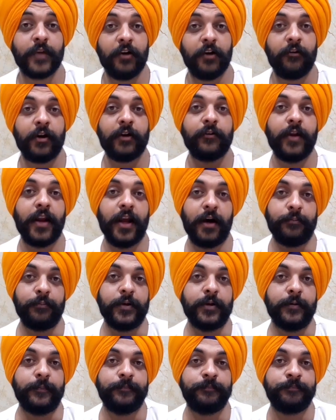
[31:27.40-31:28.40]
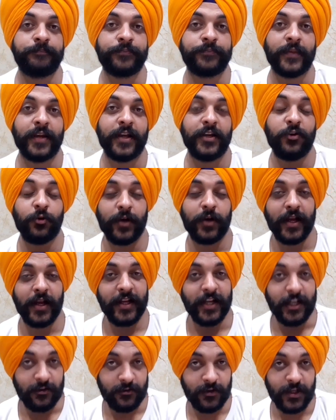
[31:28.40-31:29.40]
what will happen? You
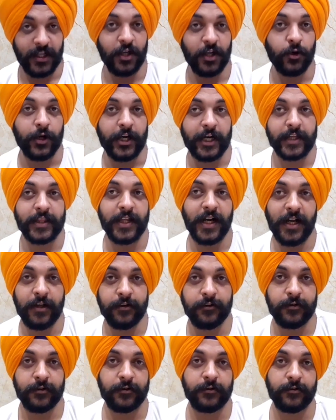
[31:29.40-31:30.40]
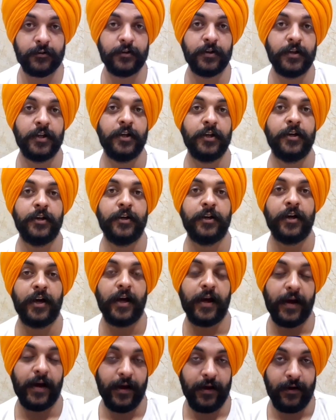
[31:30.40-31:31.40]
can easily locate the answers.
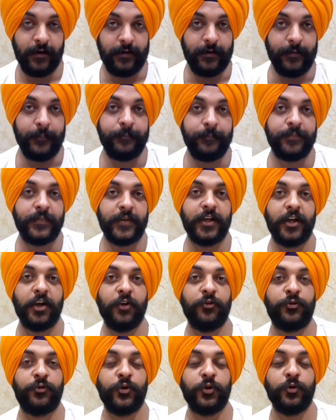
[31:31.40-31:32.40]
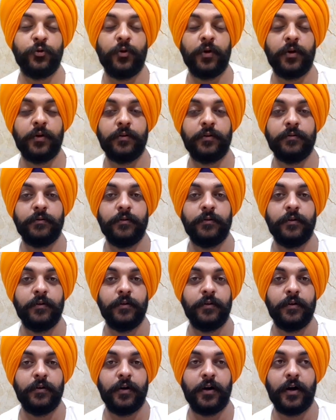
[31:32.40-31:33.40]
And if you
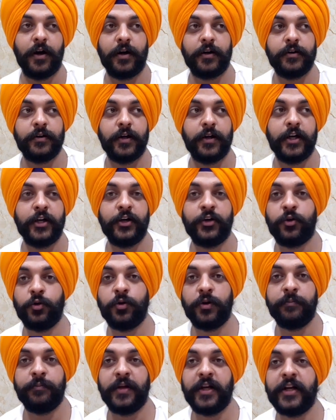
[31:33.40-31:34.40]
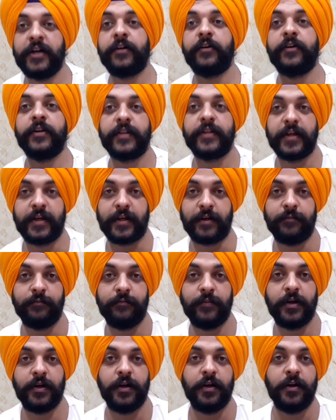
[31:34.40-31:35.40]
are into a military
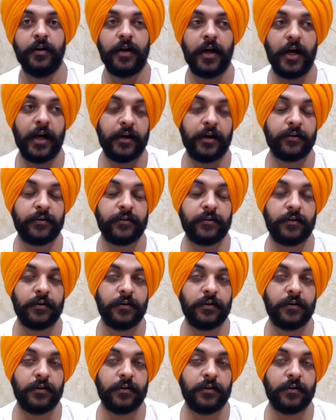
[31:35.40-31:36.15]
thing, and